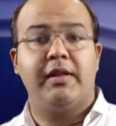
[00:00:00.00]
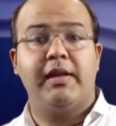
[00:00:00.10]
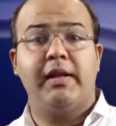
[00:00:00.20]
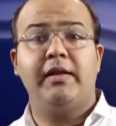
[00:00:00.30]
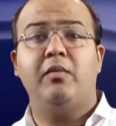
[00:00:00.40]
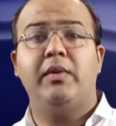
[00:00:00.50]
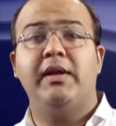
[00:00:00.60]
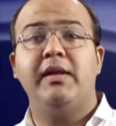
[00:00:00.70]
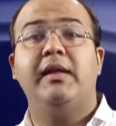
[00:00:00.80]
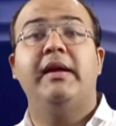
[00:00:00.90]
Another one
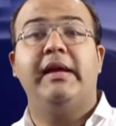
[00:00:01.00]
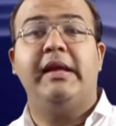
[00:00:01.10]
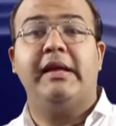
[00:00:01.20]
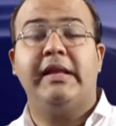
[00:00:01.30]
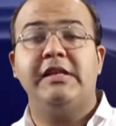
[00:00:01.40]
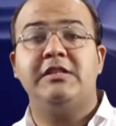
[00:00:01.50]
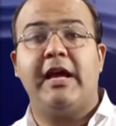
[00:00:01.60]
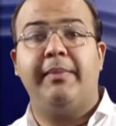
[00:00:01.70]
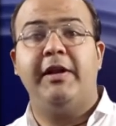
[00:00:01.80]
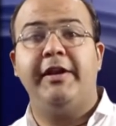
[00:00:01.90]
is increased
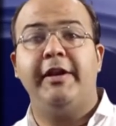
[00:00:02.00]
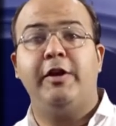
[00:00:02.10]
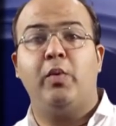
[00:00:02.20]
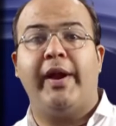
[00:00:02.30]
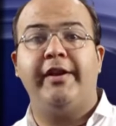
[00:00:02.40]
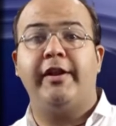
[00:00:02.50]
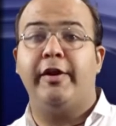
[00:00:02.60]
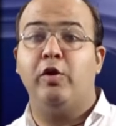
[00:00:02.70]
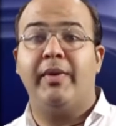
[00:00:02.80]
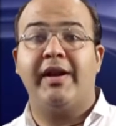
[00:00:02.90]
ability to enter
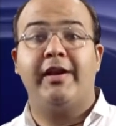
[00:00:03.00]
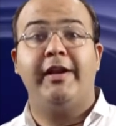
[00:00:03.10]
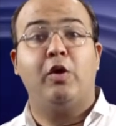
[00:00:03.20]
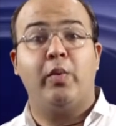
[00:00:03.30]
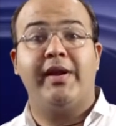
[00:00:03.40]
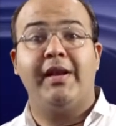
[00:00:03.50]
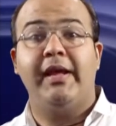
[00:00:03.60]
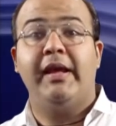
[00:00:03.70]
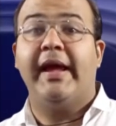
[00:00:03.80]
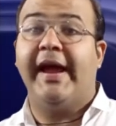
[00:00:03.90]
new market
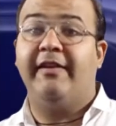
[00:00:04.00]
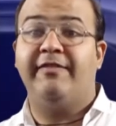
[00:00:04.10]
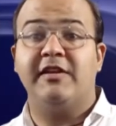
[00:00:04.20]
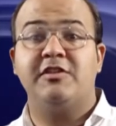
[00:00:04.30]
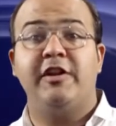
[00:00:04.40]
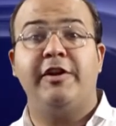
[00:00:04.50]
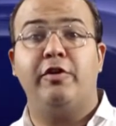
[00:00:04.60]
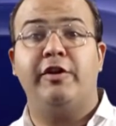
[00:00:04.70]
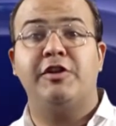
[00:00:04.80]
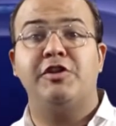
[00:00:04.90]
quickly and faster
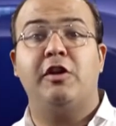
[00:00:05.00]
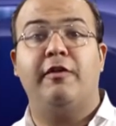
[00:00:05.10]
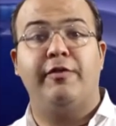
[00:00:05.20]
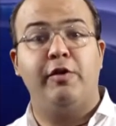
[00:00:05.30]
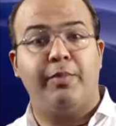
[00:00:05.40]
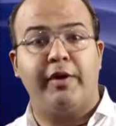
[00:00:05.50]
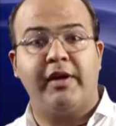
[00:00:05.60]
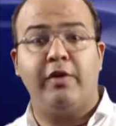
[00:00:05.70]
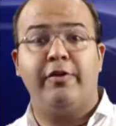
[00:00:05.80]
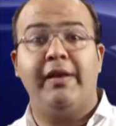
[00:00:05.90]
introduction of new
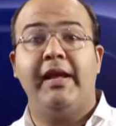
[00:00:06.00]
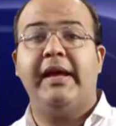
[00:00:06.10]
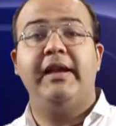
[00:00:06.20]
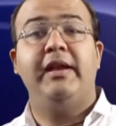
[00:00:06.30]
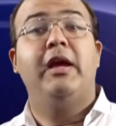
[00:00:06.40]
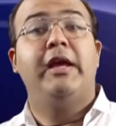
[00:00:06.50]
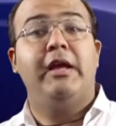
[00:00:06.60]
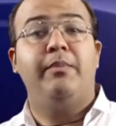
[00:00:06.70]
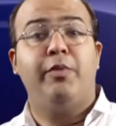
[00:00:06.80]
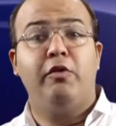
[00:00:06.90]
product, and
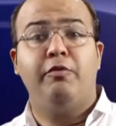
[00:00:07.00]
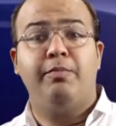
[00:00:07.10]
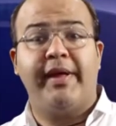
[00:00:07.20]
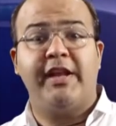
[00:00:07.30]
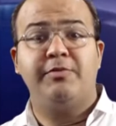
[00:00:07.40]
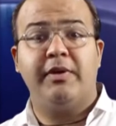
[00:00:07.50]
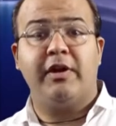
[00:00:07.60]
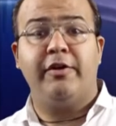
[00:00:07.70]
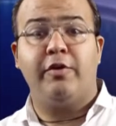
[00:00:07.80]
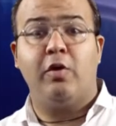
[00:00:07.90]
improved management
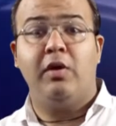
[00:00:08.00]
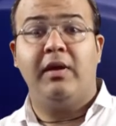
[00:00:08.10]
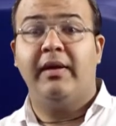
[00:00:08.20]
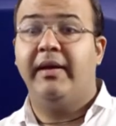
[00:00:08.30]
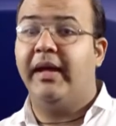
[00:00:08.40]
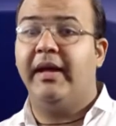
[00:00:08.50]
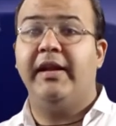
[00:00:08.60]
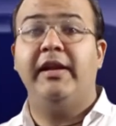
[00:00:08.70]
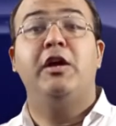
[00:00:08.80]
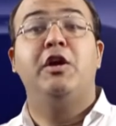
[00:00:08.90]
control,
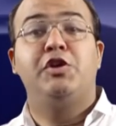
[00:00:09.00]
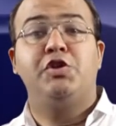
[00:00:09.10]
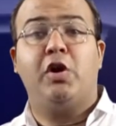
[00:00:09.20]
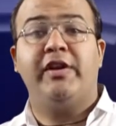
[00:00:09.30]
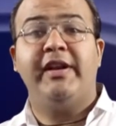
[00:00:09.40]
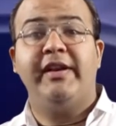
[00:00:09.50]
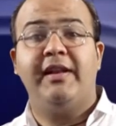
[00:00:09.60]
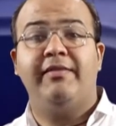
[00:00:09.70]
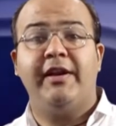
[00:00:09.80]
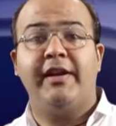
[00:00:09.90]
and shortened
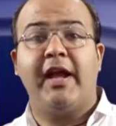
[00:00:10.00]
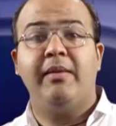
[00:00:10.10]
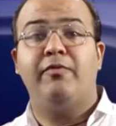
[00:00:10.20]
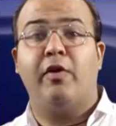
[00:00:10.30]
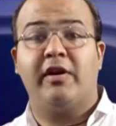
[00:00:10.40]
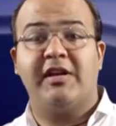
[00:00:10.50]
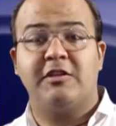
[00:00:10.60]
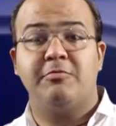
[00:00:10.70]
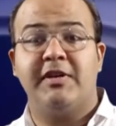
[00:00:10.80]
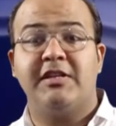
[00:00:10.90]
delivery time for
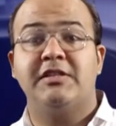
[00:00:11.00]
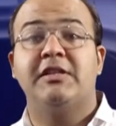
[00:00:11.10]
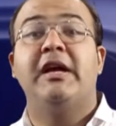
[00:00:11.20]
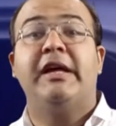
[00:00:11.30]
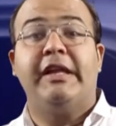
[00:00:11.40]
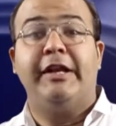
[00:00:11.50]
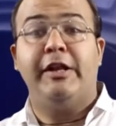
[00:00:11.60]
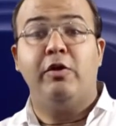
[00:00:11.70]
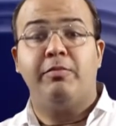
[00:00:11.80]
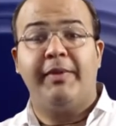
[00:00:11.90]
customers,
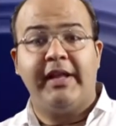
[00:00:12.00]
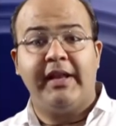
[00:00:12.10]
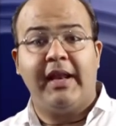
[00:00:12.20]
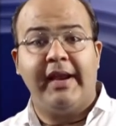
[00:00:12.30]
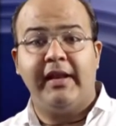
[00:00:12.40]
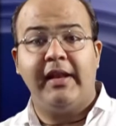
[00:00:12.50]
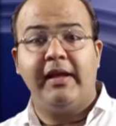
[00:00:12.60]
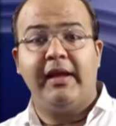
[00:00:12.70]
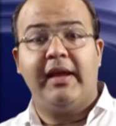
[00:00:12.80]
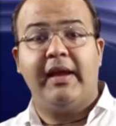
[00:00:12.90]
reduced material
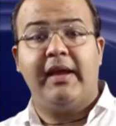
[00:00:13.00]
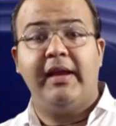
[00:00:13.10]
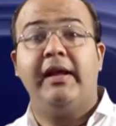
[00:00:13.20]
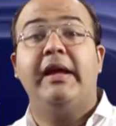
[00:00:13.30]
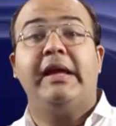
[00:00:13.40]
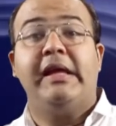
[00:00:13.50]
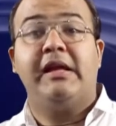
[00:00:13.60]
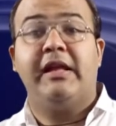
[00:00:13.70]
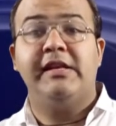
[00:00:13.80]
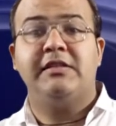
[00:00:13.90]
handling, and
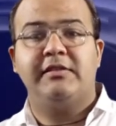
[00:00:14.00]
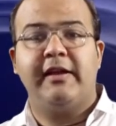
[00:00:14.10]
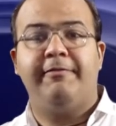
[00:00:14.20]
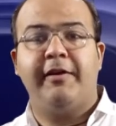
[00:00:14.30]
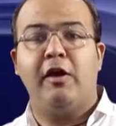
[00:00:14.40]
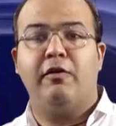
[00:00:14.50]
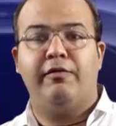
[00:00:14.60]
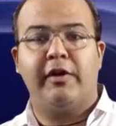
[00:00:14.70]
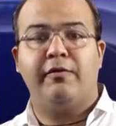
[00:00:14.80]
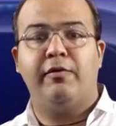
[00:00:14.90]
increased safety of
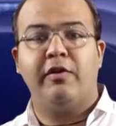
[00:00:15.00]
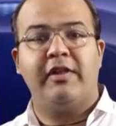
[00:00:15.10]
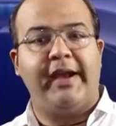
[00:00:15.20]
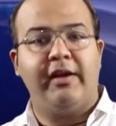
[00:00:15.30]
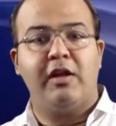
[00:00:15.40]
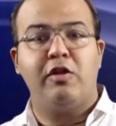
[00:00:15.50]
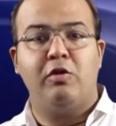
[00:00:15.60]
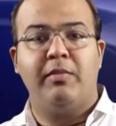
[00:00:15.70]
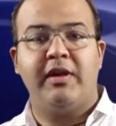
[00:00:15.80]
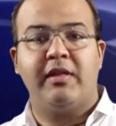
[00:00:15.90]
workforce and
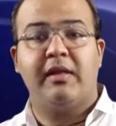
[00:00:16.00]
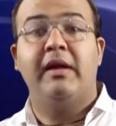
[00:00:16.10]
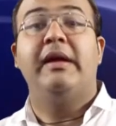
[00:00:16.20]
consumers,